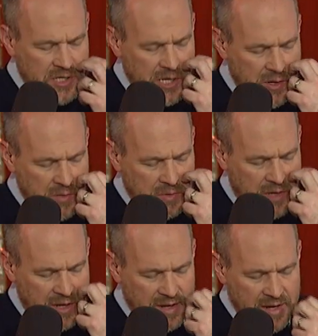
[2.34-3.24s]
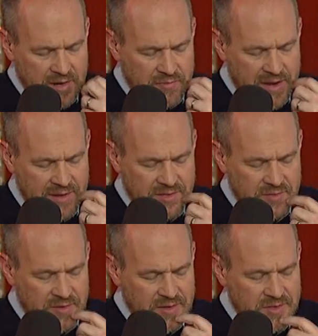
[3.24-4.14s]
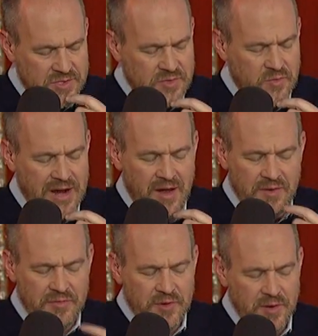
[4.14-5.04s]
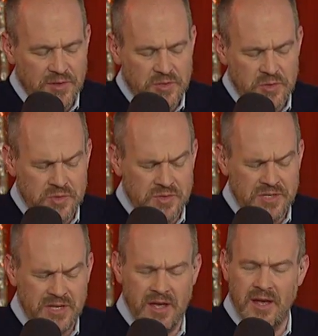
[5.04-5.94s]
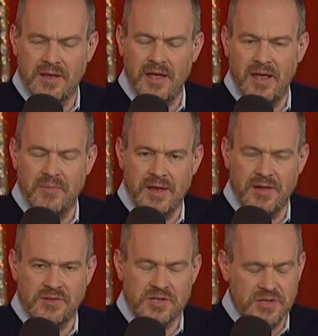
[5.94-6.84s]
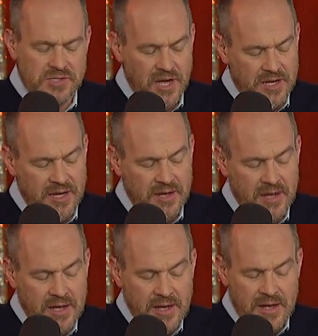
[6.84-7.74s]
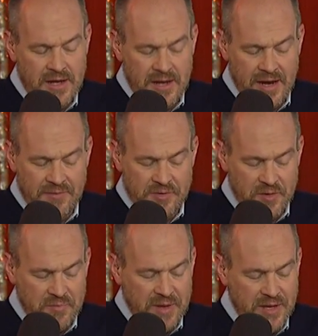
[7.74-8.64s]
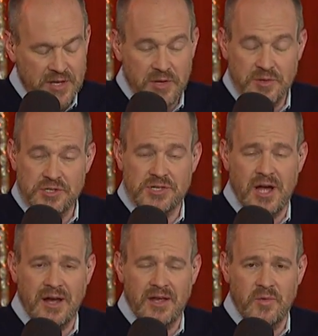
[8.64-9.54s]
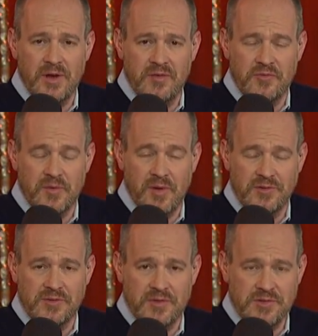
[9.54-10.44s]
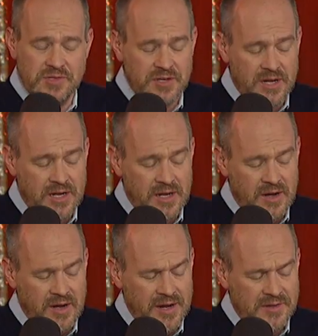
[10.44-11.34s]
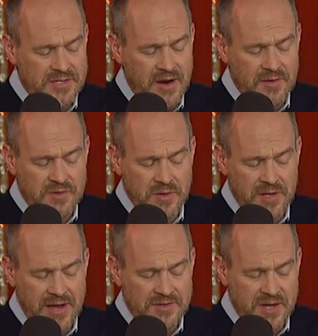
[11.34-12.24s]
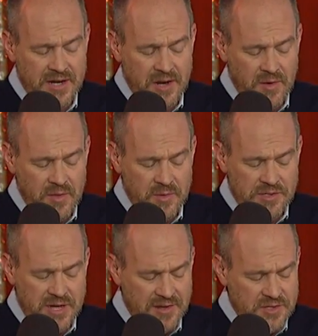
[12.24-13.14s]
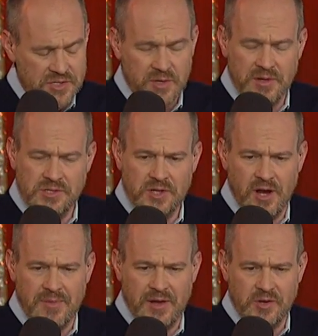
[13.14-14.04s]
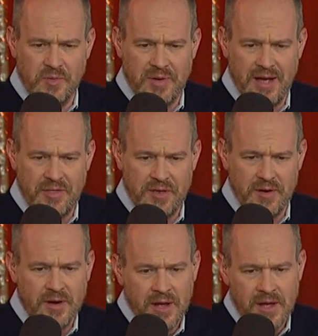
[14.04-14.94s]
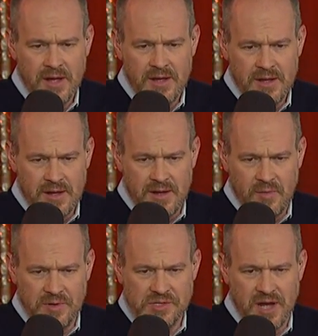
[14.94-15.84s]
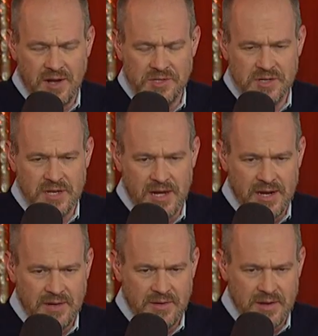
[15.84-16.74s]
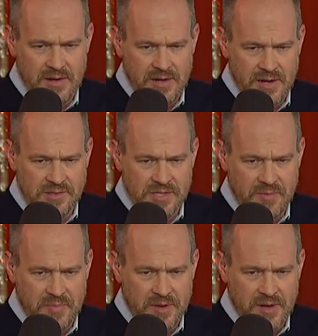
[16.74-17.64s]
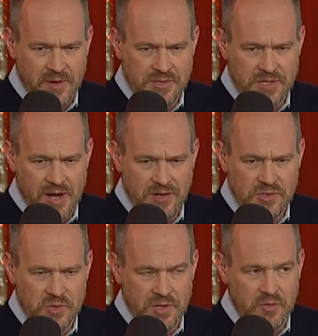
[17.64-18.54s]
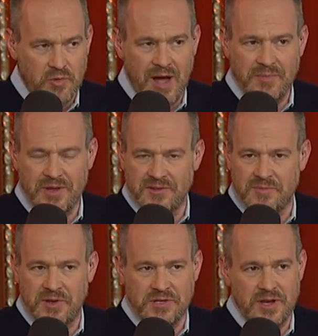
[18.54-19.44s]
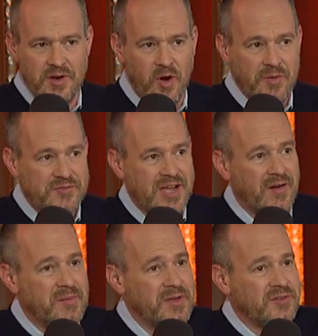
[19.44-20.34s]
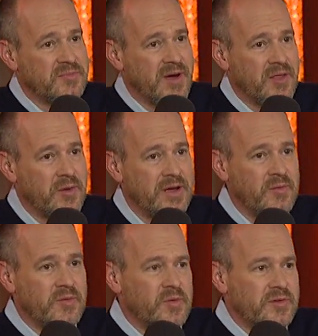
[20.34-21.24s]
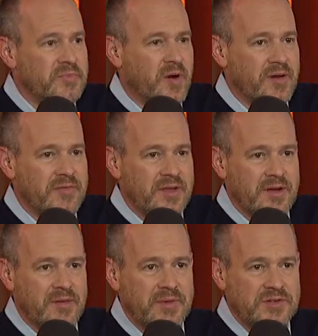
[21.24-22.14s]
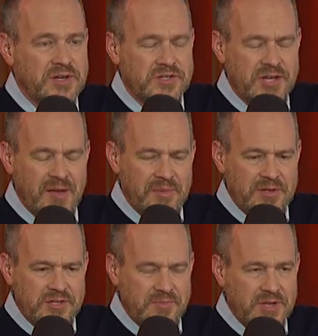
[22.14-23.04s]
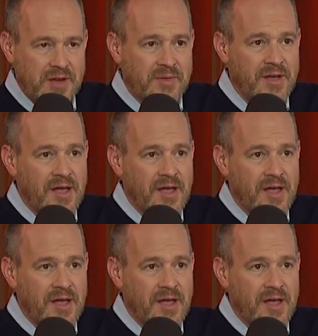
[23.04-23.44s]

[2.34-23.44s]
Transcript: here uh, in advance of his round of 32 uh, game against Kentucky uh, after a big, huge, shocking win for most of us uh, against Arizona last night here on the Rich Eisen Show. Let's talk about your path here. Uh, Wisconsin guy uh, ends up coaching high school in Romulus, Michigan, home of Terry Mills, by the way, who was part of the Michigan championship team.